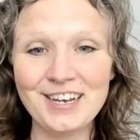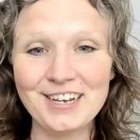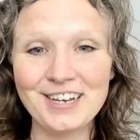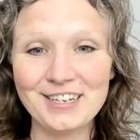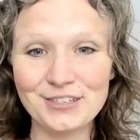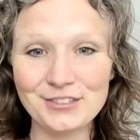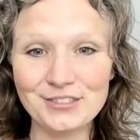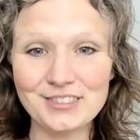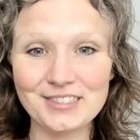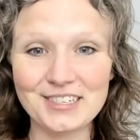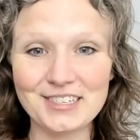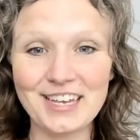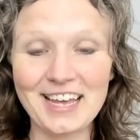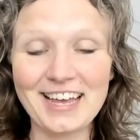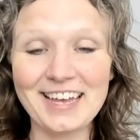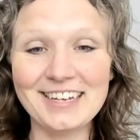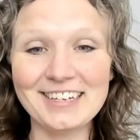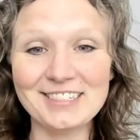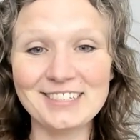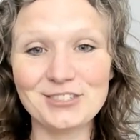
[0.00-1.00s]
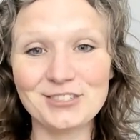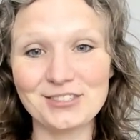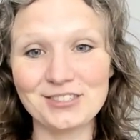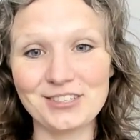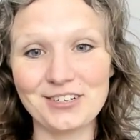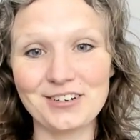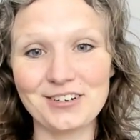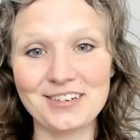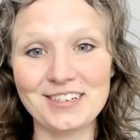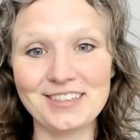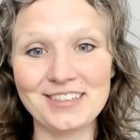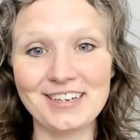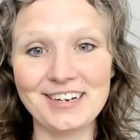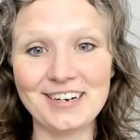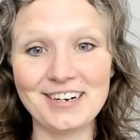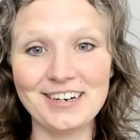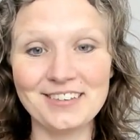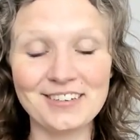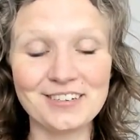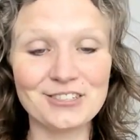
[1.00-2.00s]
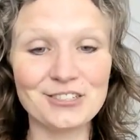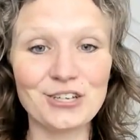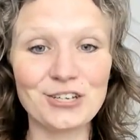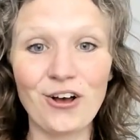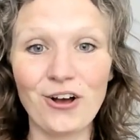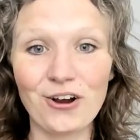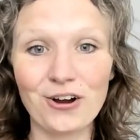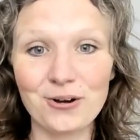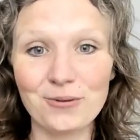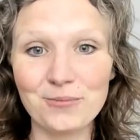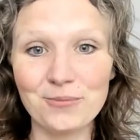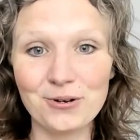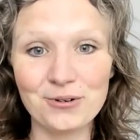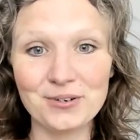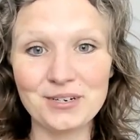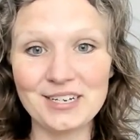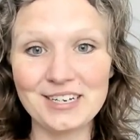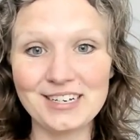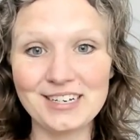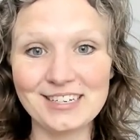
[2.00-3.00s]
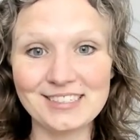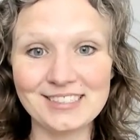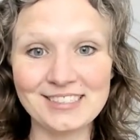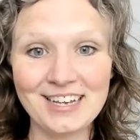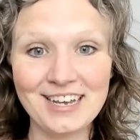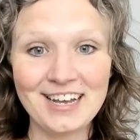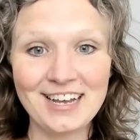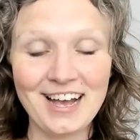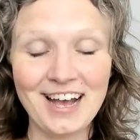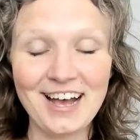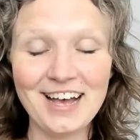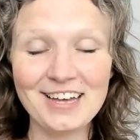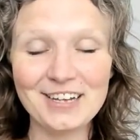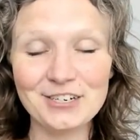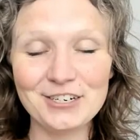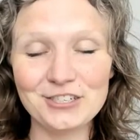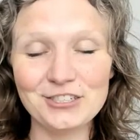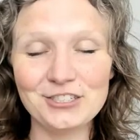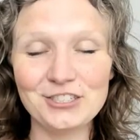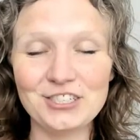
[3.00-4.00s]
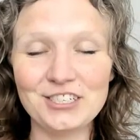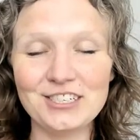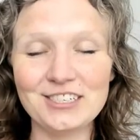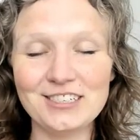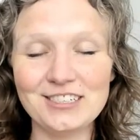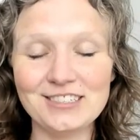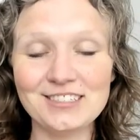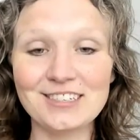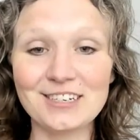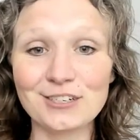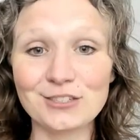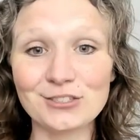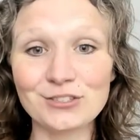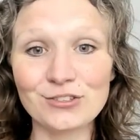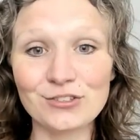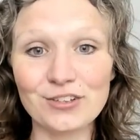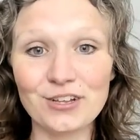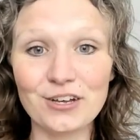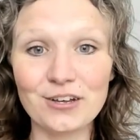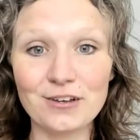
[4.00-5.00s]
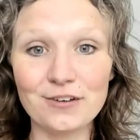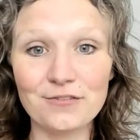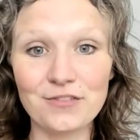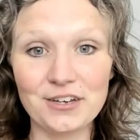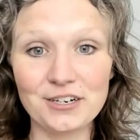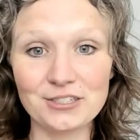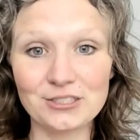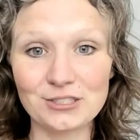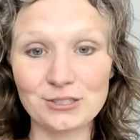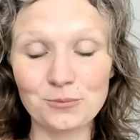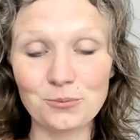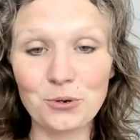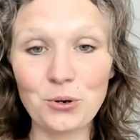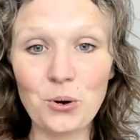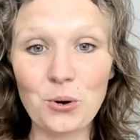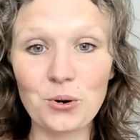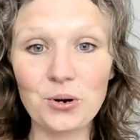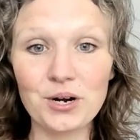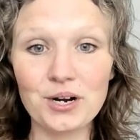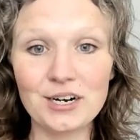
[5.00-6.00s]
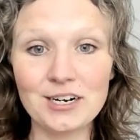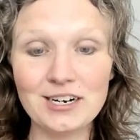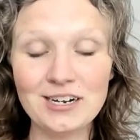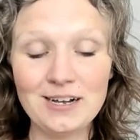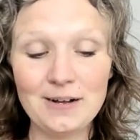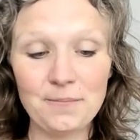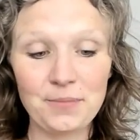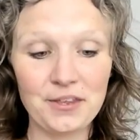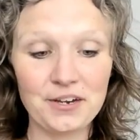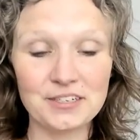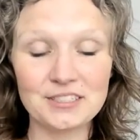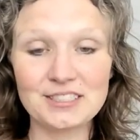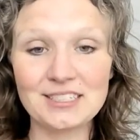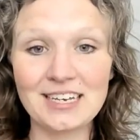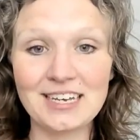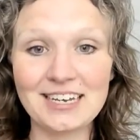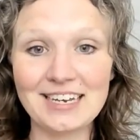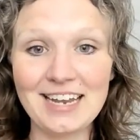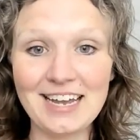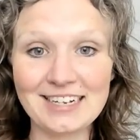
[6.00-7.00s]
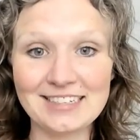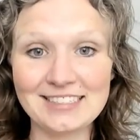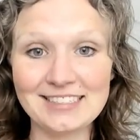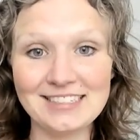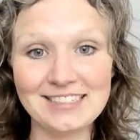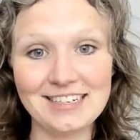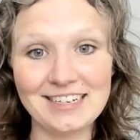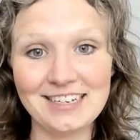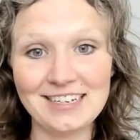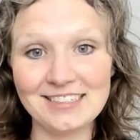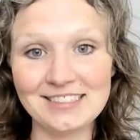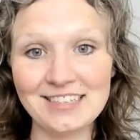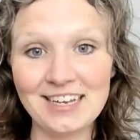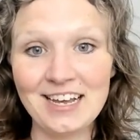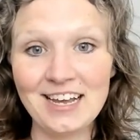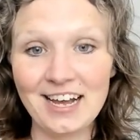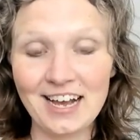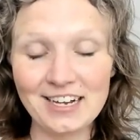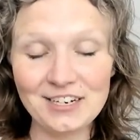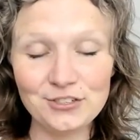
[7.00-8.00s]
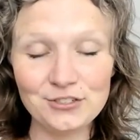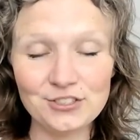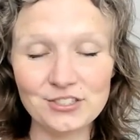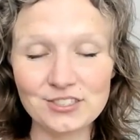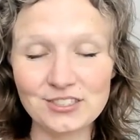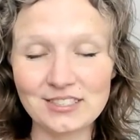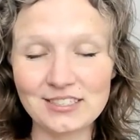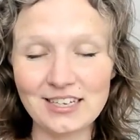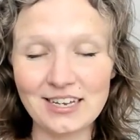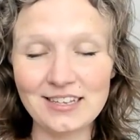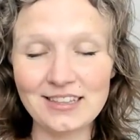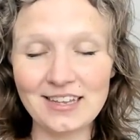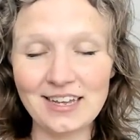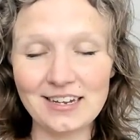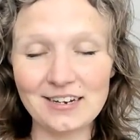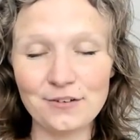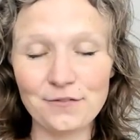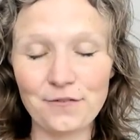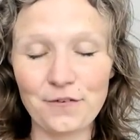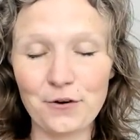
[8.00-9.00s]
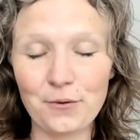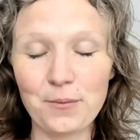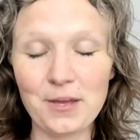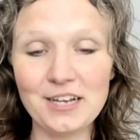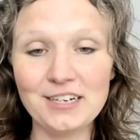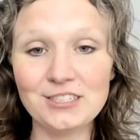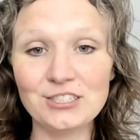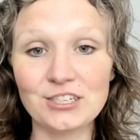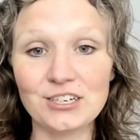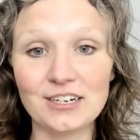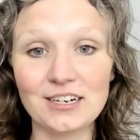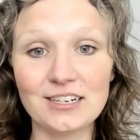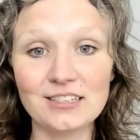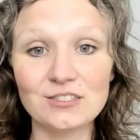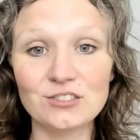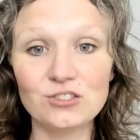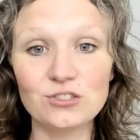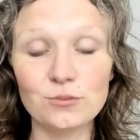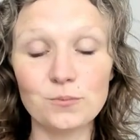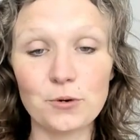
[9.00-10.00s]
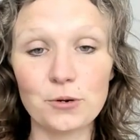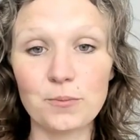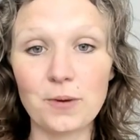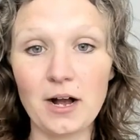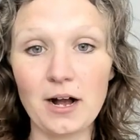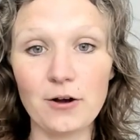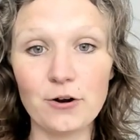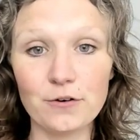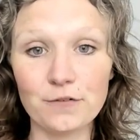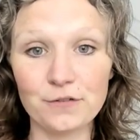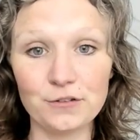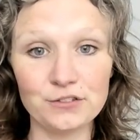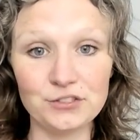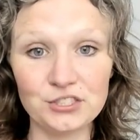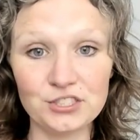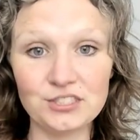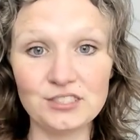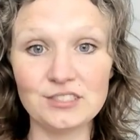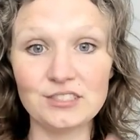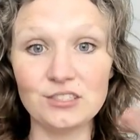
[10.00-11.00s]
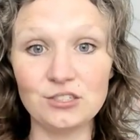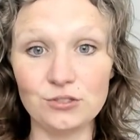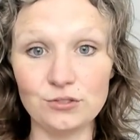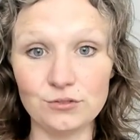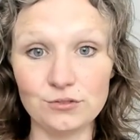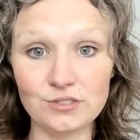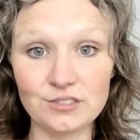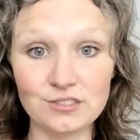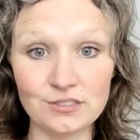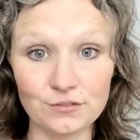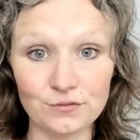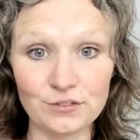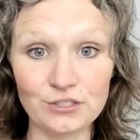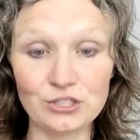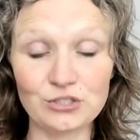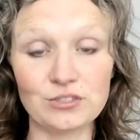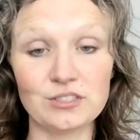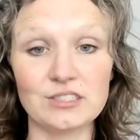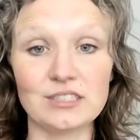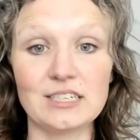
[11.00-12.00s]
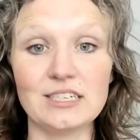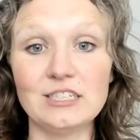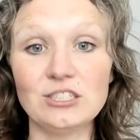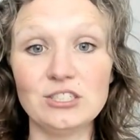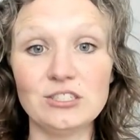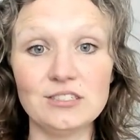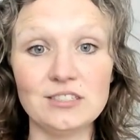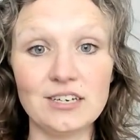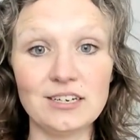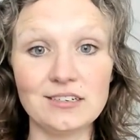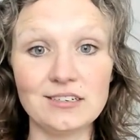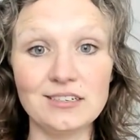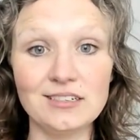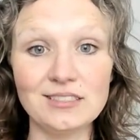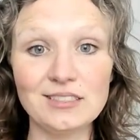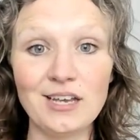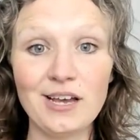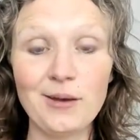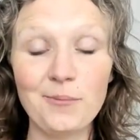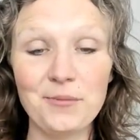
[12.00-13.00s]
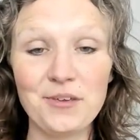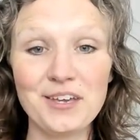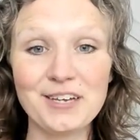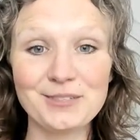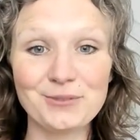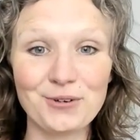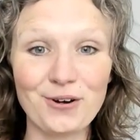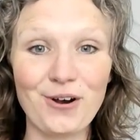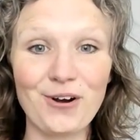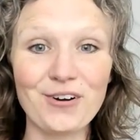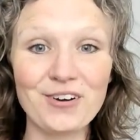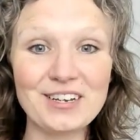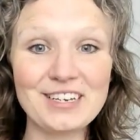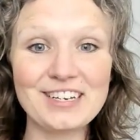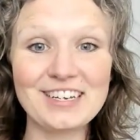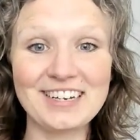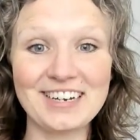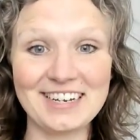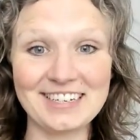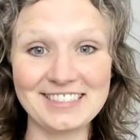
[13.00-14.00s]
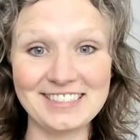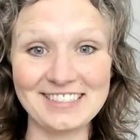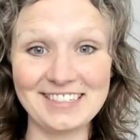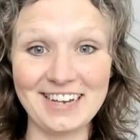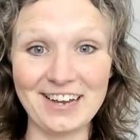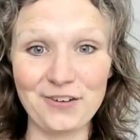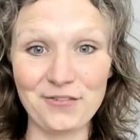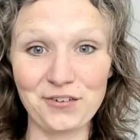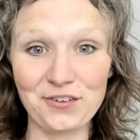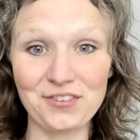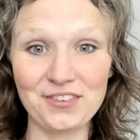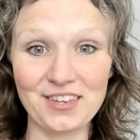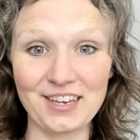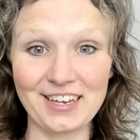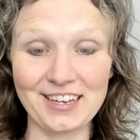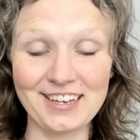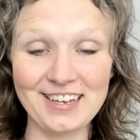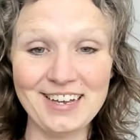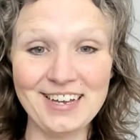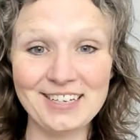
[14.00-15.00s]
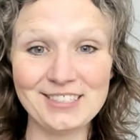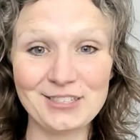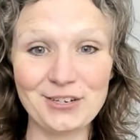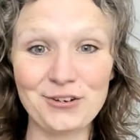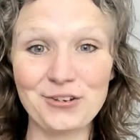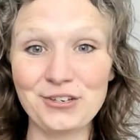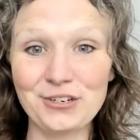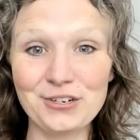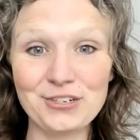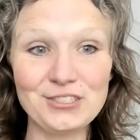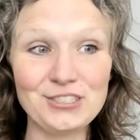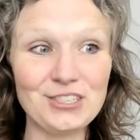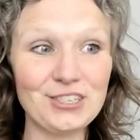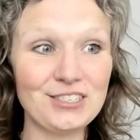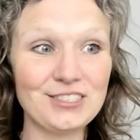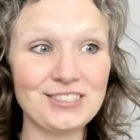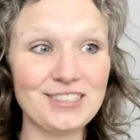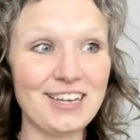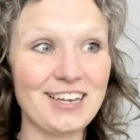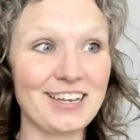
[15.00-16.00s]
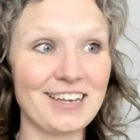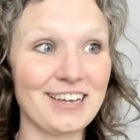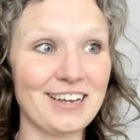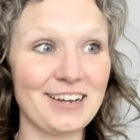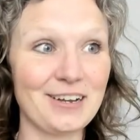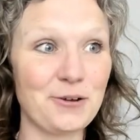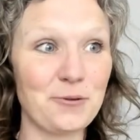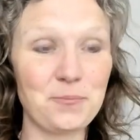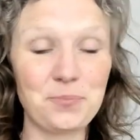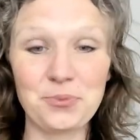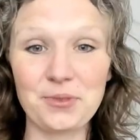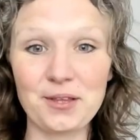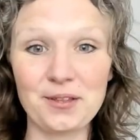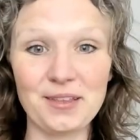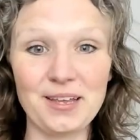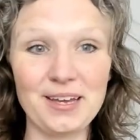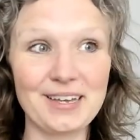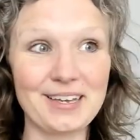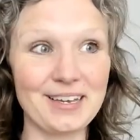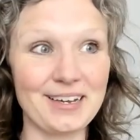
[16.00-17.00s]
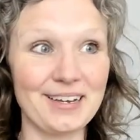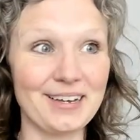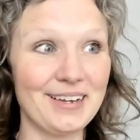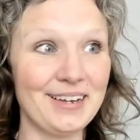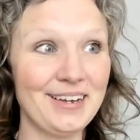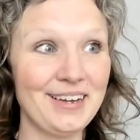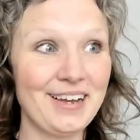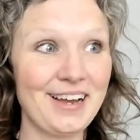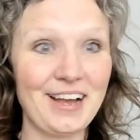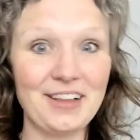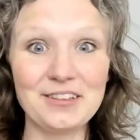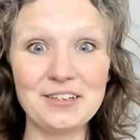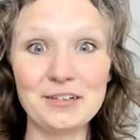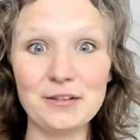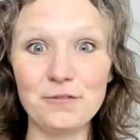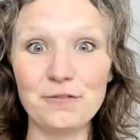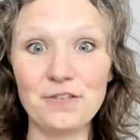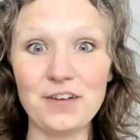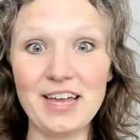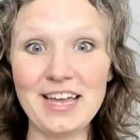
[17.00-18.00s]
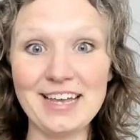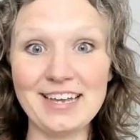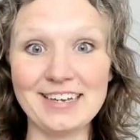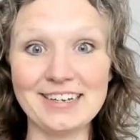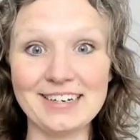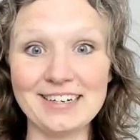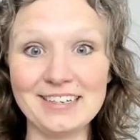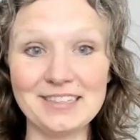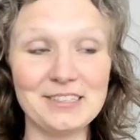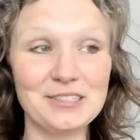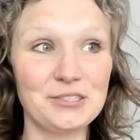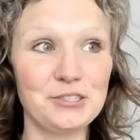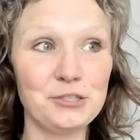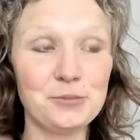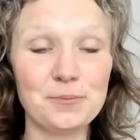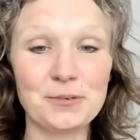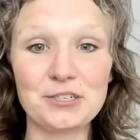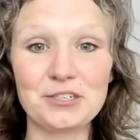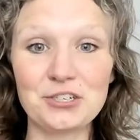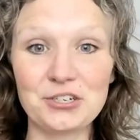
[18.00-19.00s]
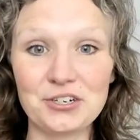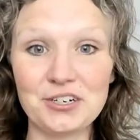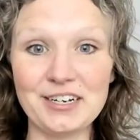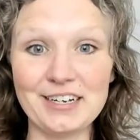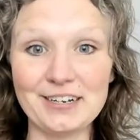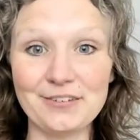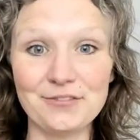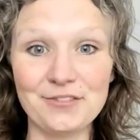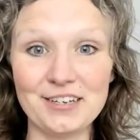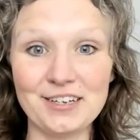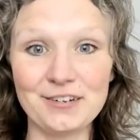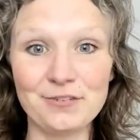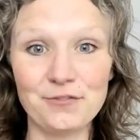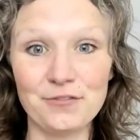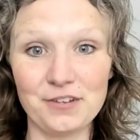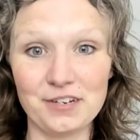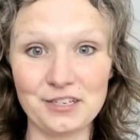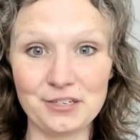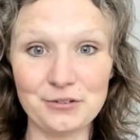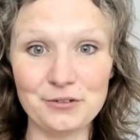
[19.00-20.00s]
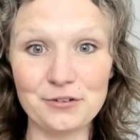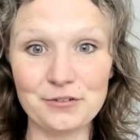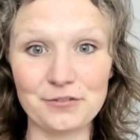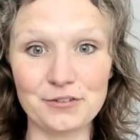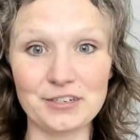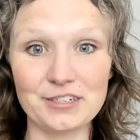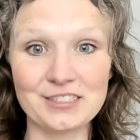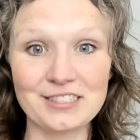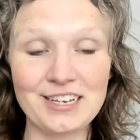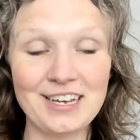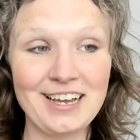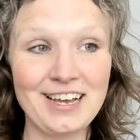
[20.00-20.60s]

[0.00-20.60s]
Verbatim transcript: You see angels are in there. There's harmonious energies. There's love. There's support. There's connectedness. And you just send that information. It's super powerful just to use these visualization techniques, because we're already connected to everything. So you're just like a like a, a little vein in the super tree of the infinite universe.